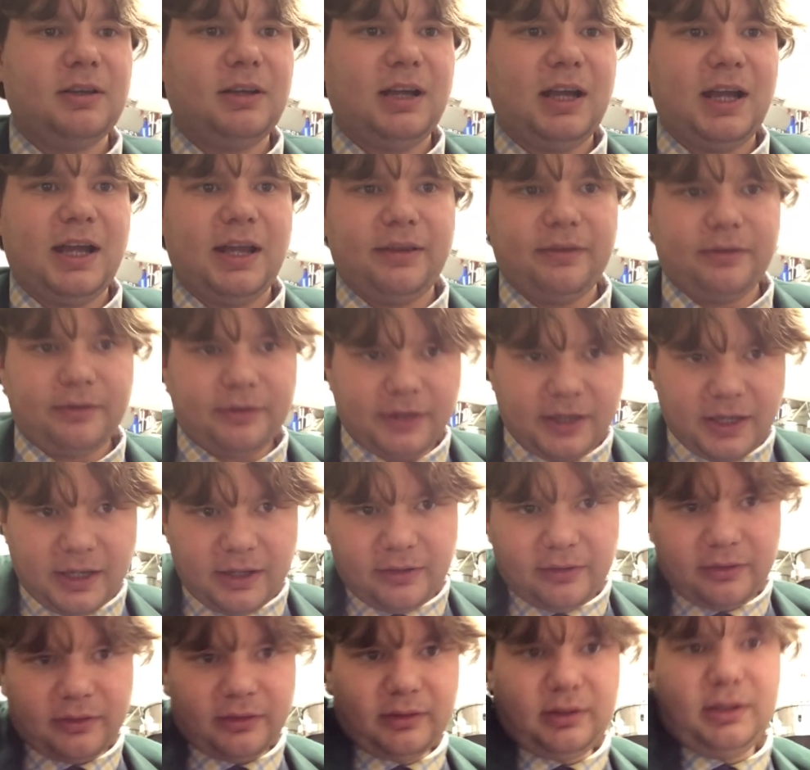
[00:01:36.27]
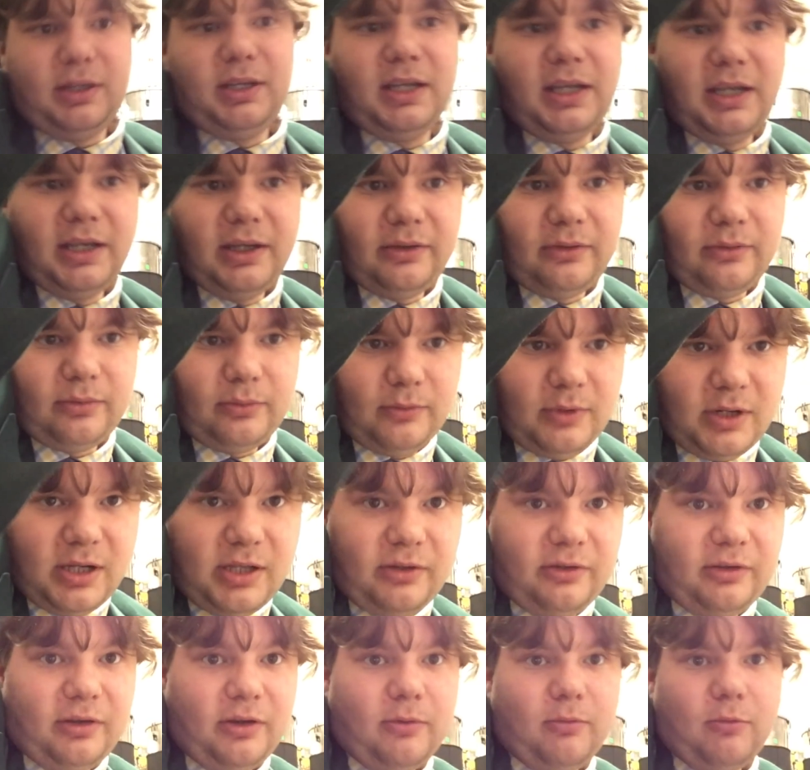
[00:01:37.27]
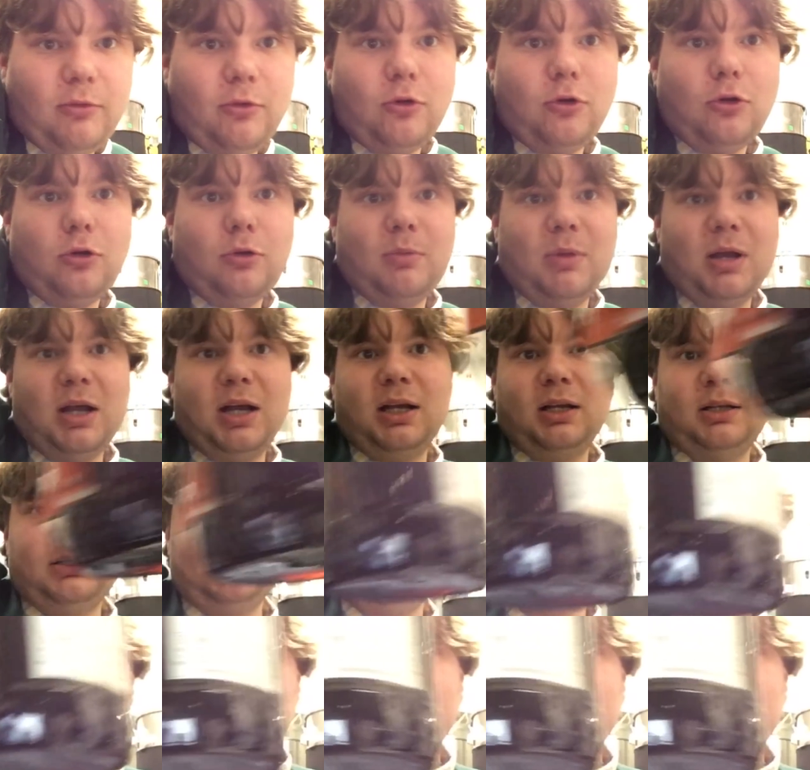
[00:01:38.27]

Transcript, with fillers: And this is winter warmer